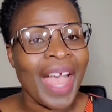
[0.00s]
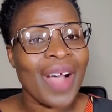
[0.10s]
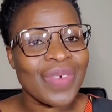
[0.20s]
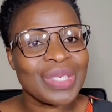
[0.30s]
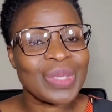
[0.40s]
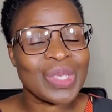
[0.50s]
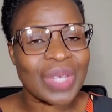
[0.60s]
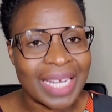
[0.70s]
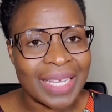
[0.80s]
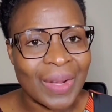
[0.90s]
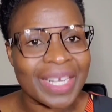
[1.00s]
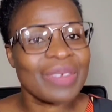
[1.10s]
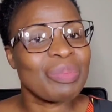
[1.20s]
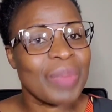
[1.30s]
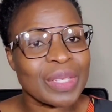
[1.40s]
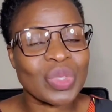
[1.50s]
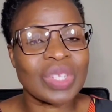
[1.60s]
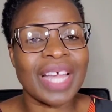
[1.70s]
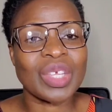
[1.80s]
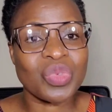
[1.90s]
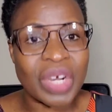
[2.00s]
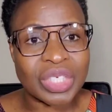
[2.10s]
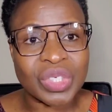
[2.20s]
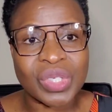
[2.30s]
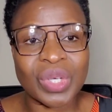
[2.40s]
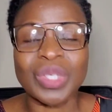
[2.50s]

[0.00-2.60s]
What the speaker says: I want you to click on it. Make sure that you register.